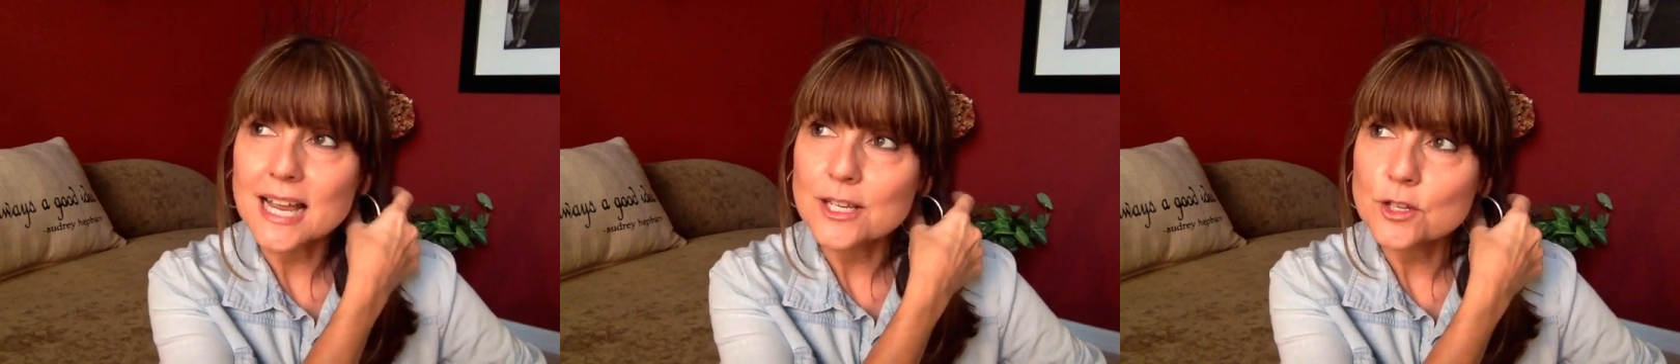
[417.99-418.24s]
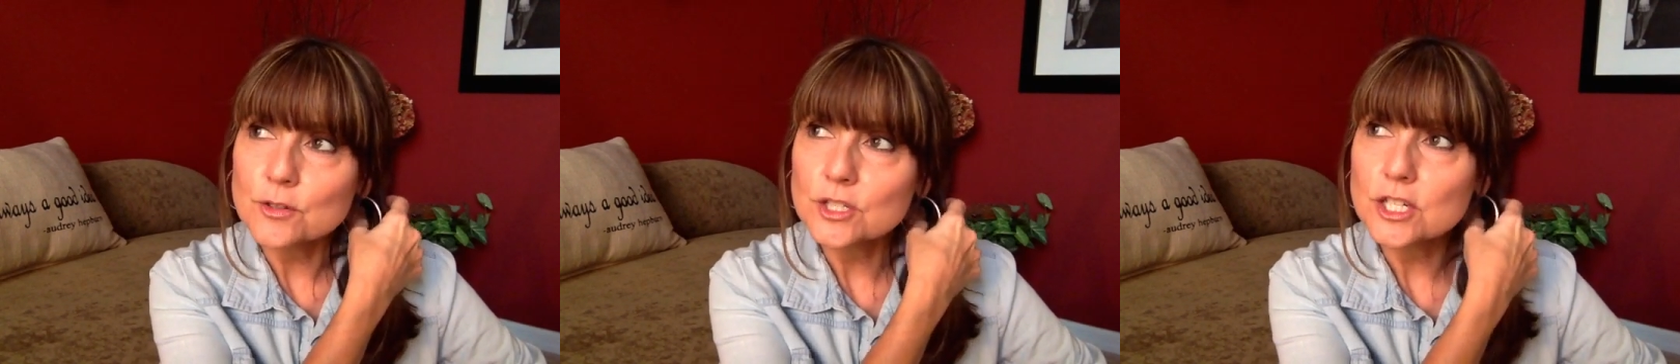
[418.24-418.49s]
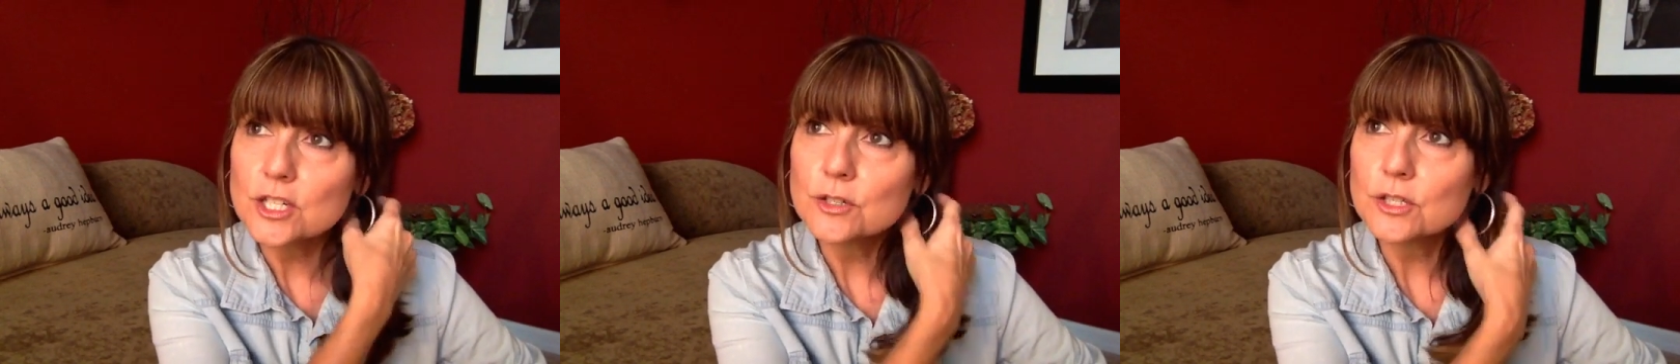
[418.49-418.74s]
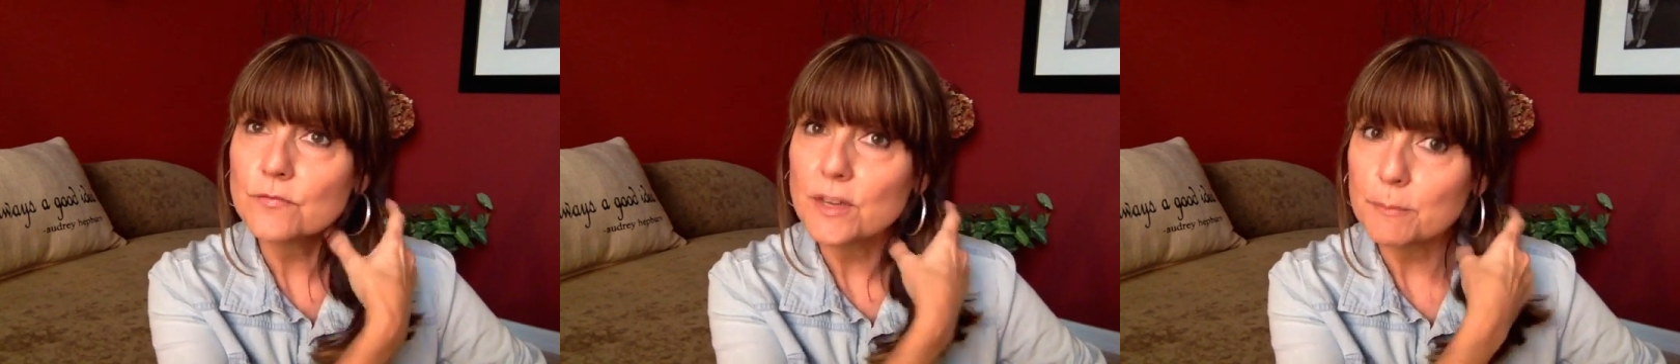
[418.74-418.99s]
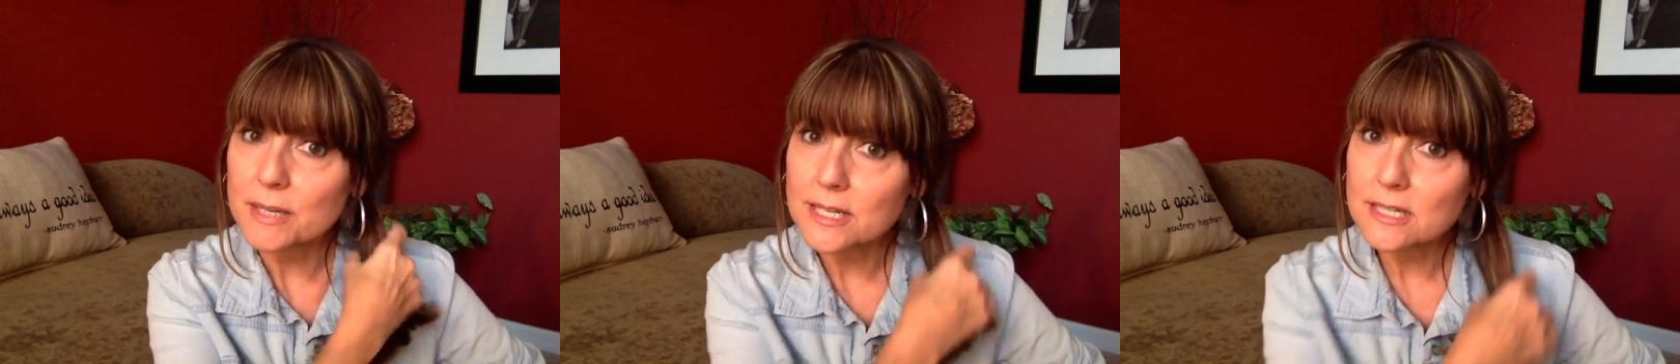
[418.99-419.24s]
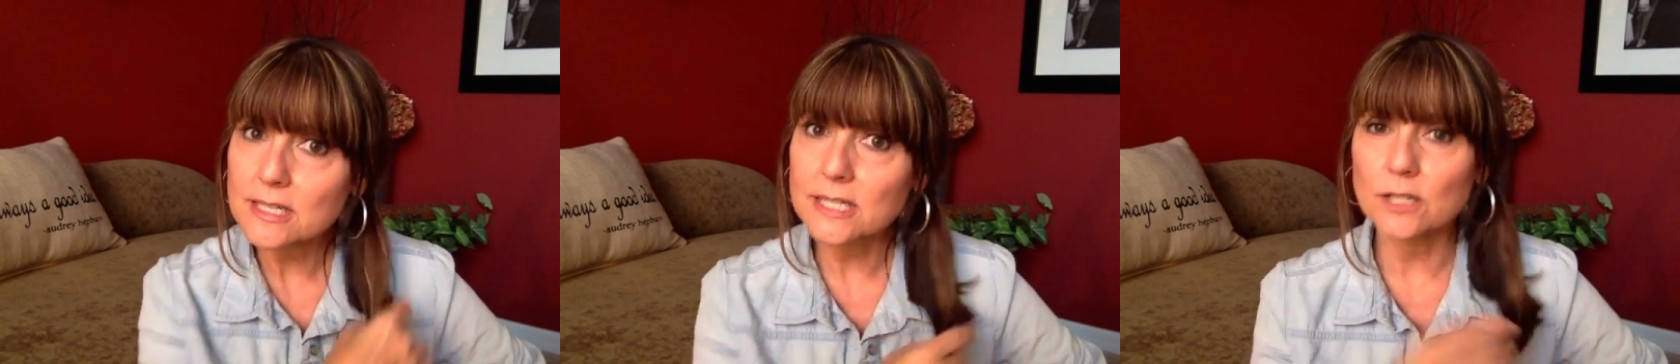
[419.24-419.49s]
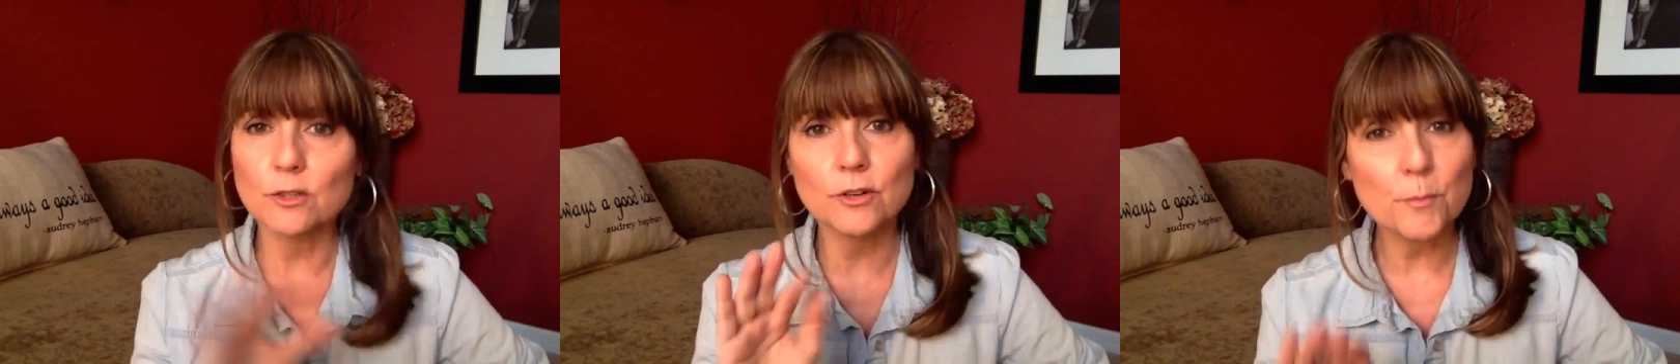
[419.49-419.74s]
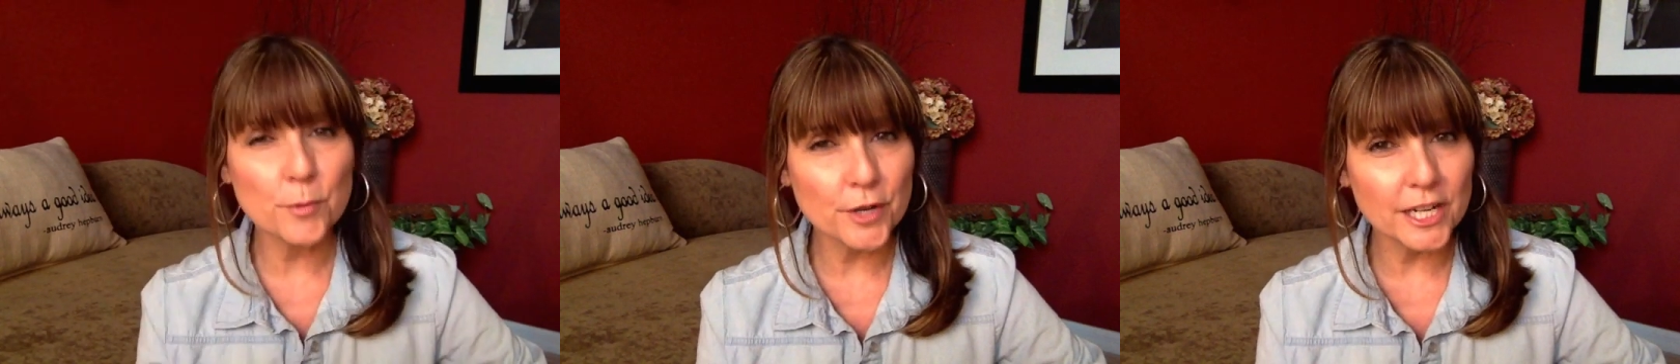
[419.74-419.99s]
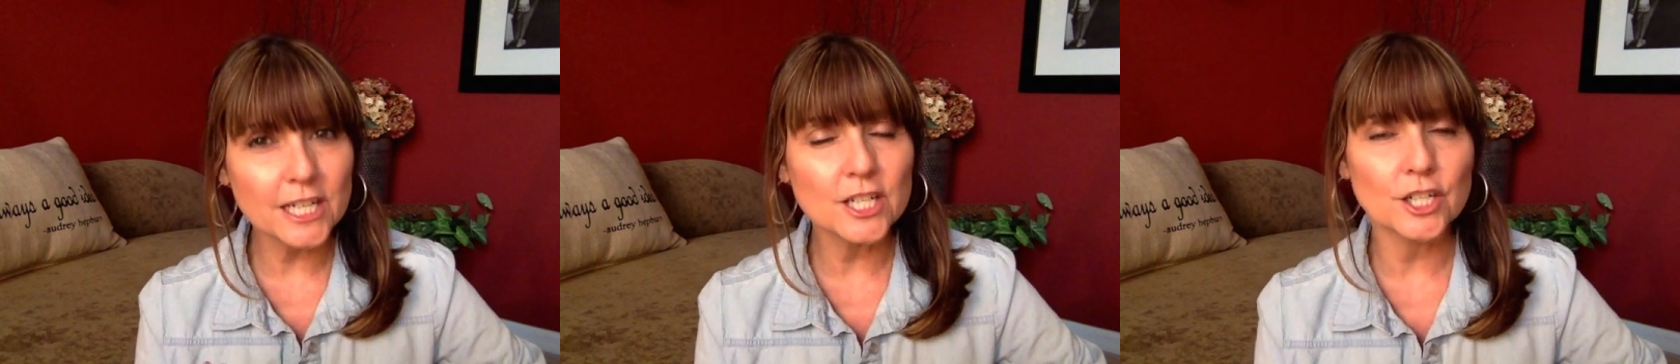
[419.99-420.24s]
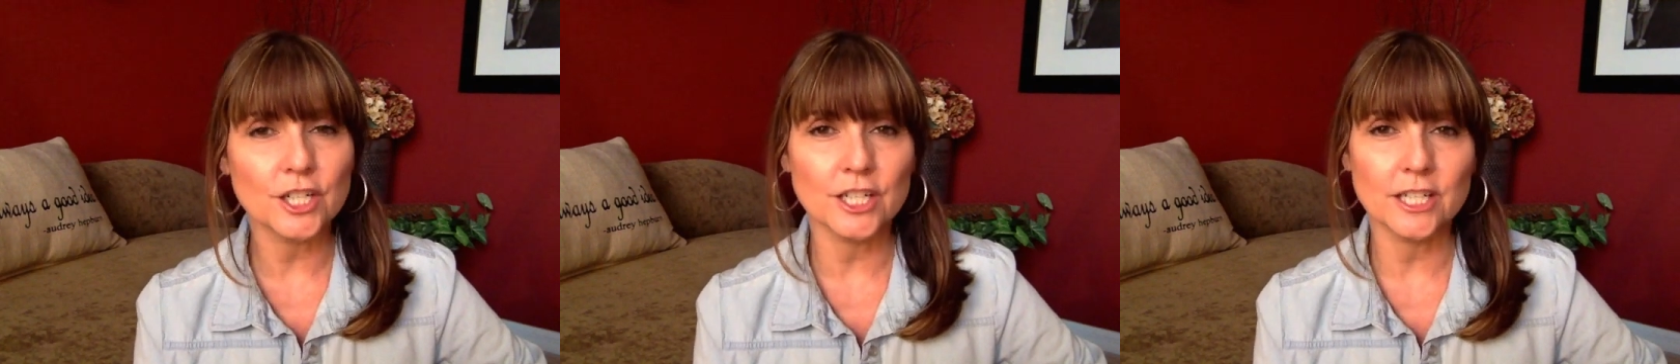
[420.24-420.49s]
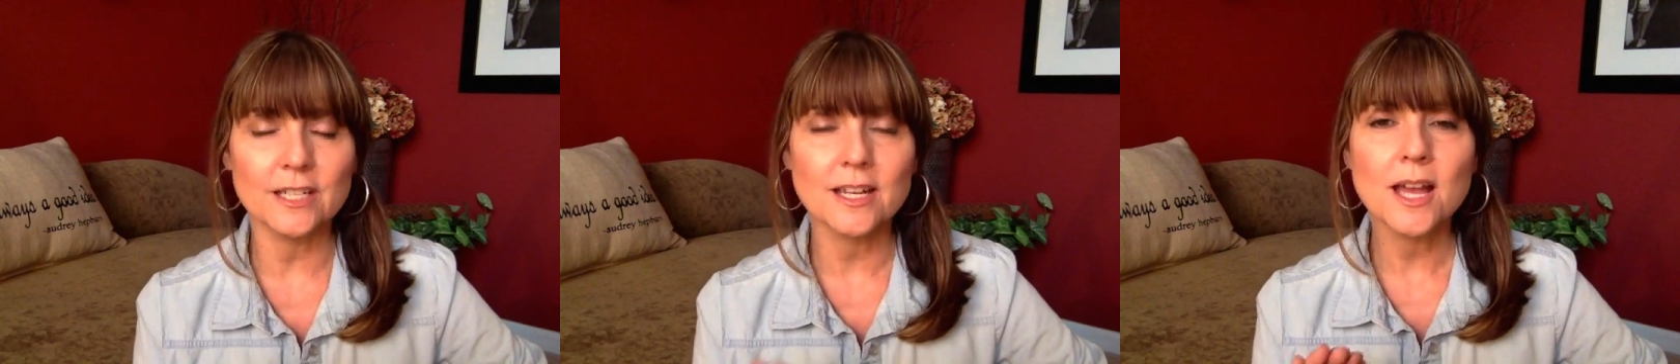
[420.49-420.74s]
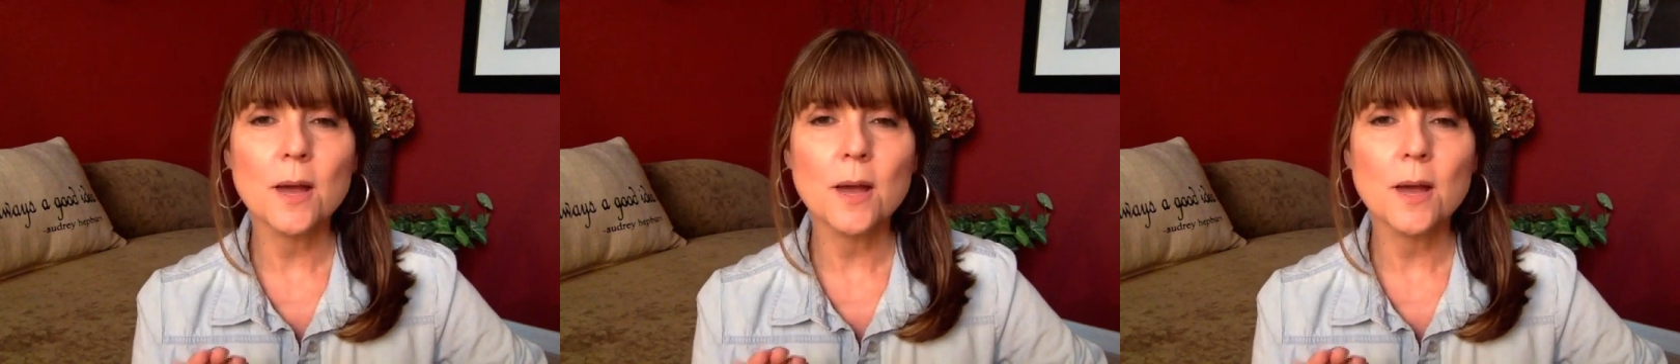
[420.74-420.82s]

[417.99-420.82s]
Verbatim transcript: I used to use Fit Me Concealer pretty good,